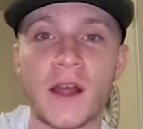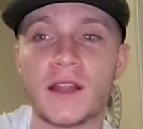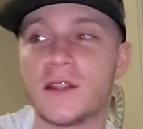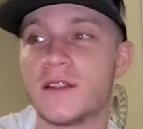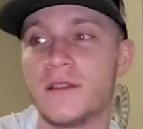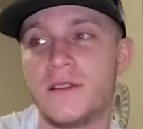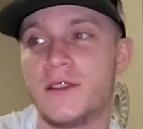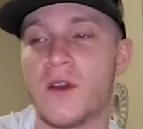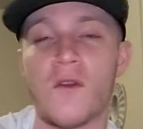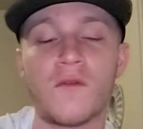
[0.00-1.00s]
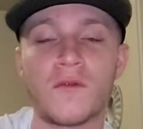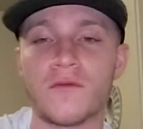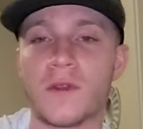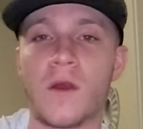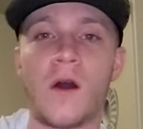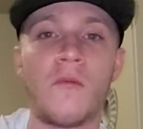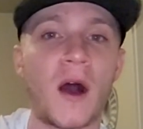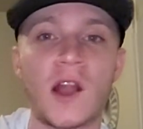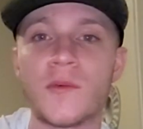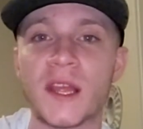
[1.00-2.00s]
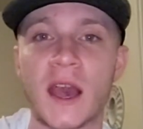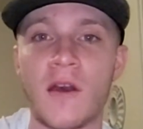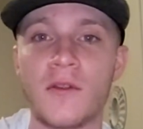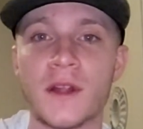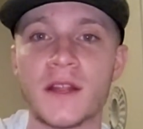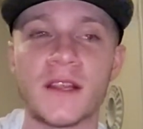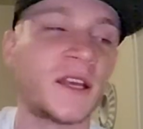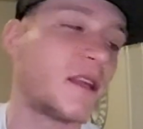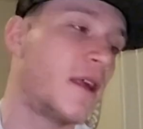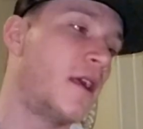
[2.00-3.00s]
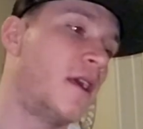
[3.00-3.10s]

I don't recall bottoming out or anything.